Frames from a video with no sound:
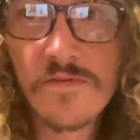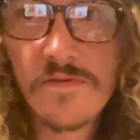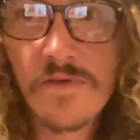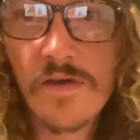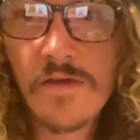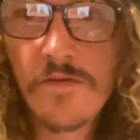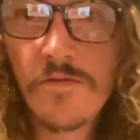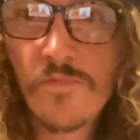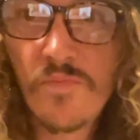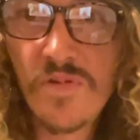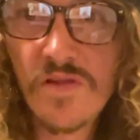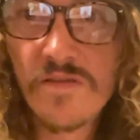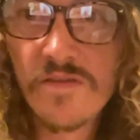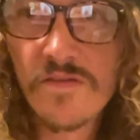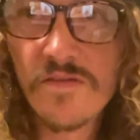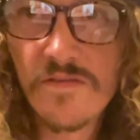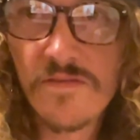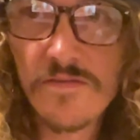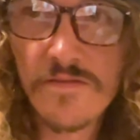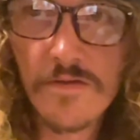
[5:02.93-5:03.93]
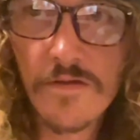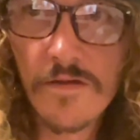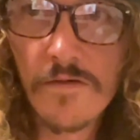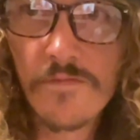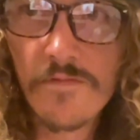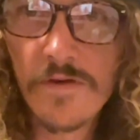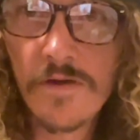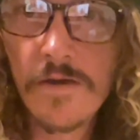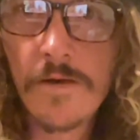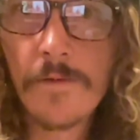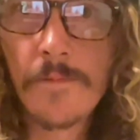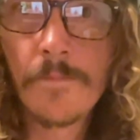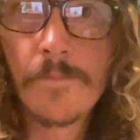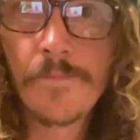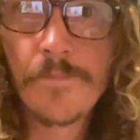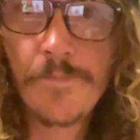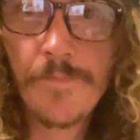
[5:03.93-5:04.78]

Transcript: that you've been conserving